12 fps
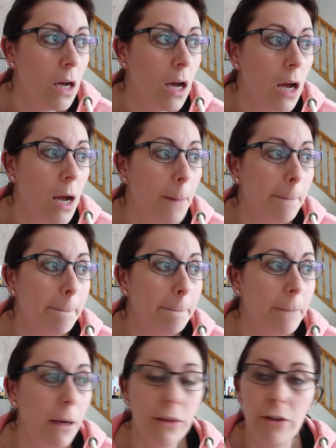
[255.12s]

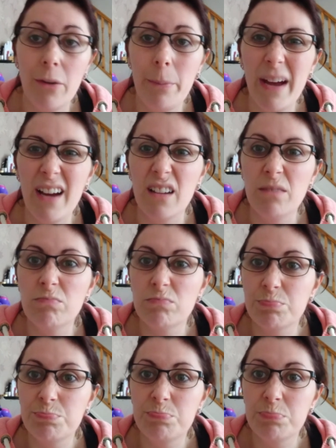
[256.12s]
but there are better
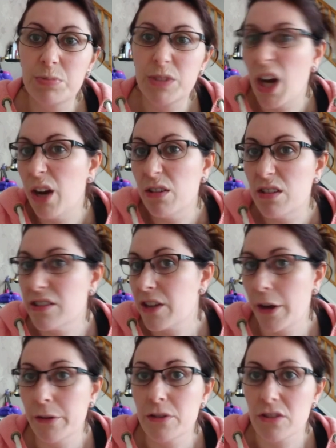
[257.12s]
colas,
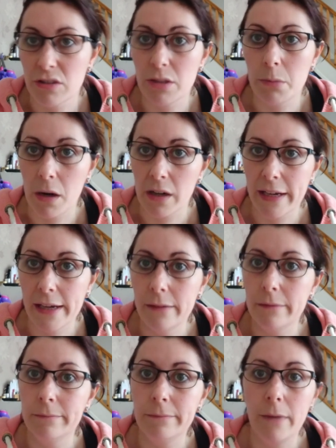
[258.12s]
Cokes on the market,
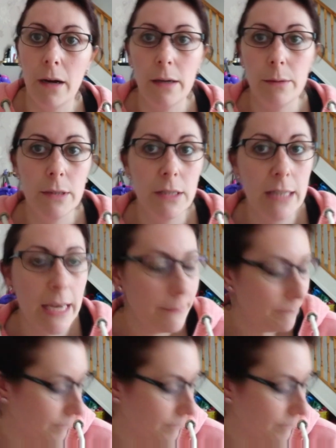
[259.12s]
I would say.